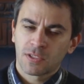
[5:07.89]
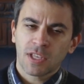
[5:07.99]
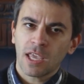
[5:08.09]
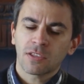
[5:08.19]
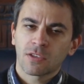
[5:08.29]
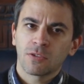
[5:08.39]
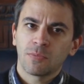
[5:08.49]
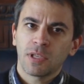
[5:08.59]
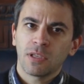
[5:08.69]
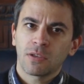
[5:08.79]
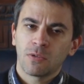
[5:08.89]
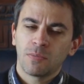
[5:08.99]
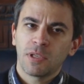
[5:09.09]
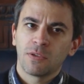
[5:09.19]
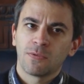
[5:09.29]
states
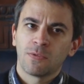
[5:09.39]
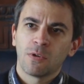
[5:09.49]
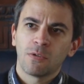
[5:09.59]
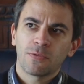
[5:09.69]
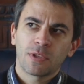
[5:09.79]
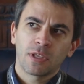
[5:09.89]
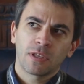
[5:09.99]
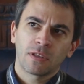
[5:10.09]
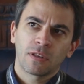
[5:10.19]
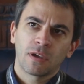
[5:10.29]
could be involved in